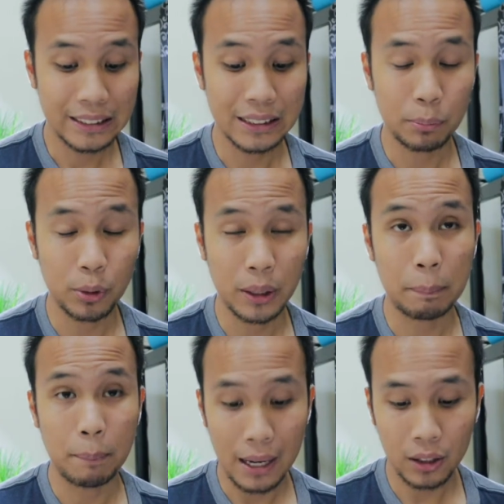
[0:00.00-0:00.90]
just put
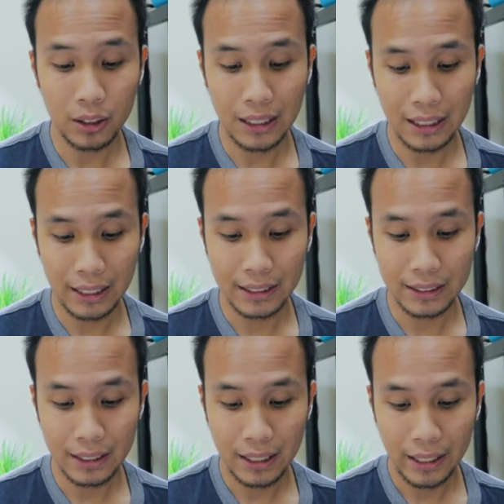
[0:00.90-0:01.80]
it back on the
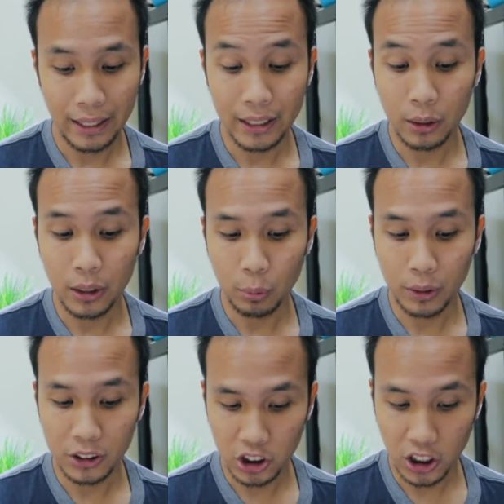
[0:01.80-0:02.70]
case and it
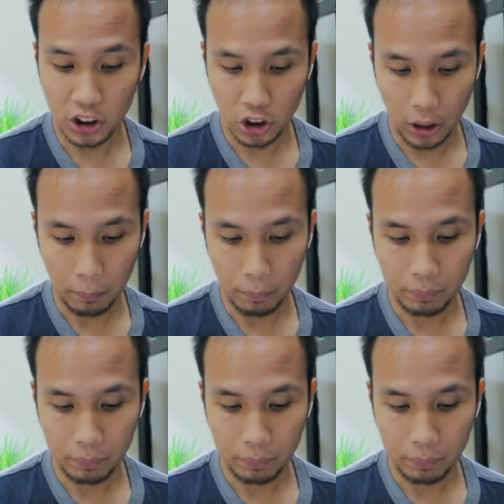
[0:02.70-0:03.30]
will charge up.